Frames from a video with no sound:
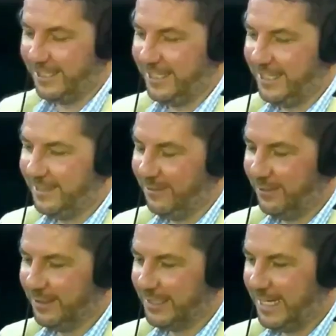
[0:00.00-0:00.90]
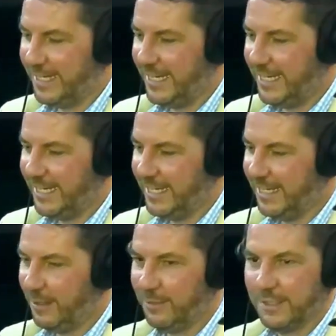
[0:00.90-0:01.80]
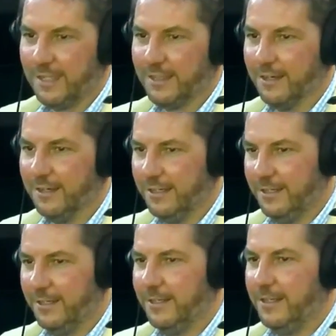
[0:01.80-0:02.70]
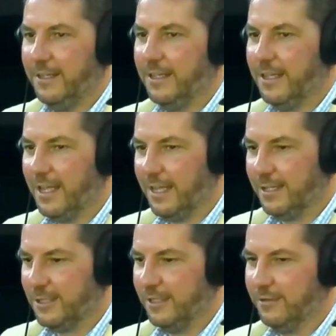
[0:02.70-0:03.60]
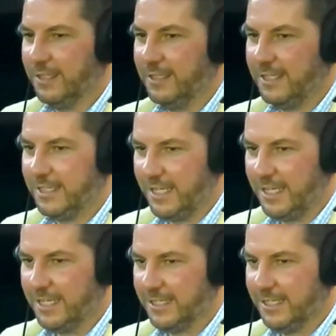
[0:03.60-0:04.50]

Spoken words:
we were dating while I was out there, and she lived in DC. And